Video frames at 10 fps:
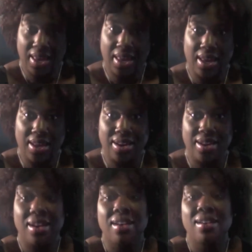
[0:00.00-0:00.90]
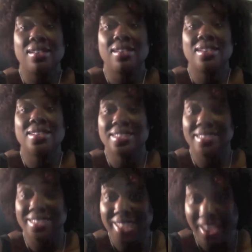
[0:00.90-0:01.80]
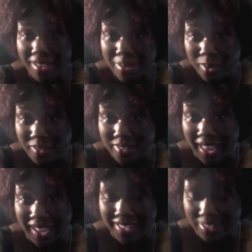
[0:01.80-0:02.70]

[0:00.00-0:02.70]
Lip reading: And then on top of that,